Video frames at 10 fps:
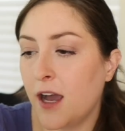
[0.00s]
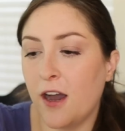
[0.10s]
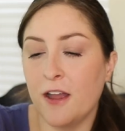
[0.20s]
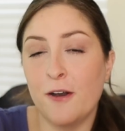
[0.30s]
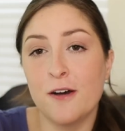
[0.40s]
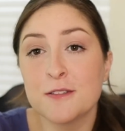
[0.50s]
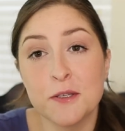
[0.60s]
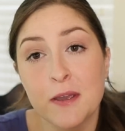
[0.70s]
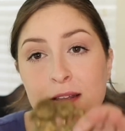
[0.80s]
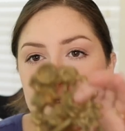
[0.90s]
I
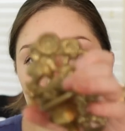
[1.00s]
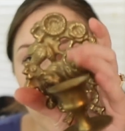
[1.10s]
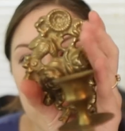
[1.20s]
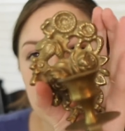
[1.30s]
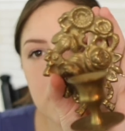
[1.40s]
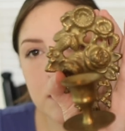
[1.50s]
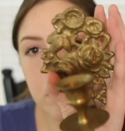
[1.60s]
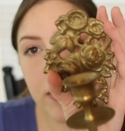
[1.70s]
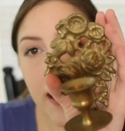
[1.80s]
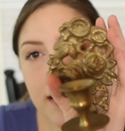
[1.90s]
also can't stop buying these
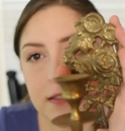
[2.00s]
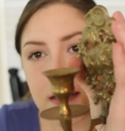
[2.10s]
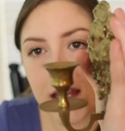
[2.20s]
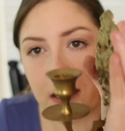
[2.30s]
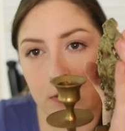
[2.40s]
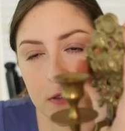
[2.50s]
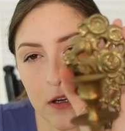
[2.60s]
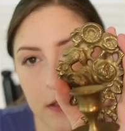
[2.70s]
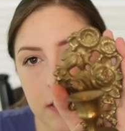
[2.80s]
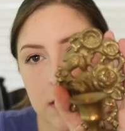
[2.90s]
brass candle
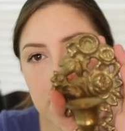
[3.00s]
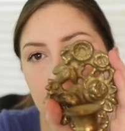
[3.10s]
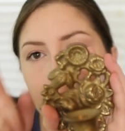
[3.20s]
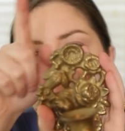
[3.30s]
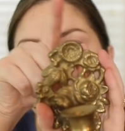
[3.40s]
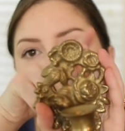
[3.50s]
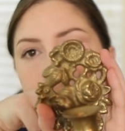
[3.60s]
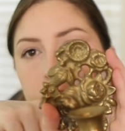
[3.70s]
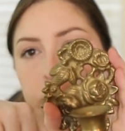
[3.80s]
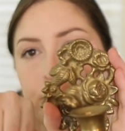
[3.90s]
sconces. I have
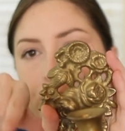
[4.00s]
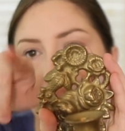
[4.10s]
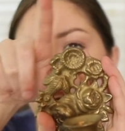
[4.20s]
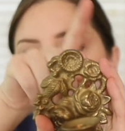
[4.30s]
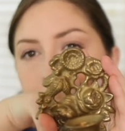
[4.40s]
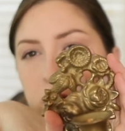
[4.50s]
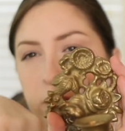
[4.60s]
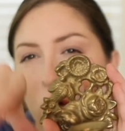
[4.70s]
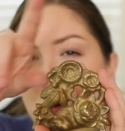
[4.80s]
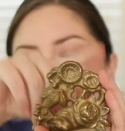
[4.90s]
a handful
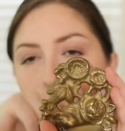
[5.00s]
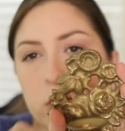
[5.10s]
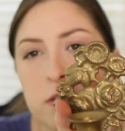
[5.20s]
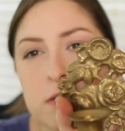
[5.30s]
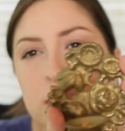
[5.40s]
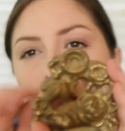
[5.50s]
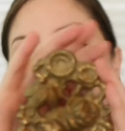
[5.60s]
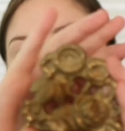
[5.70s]
of the oval ones,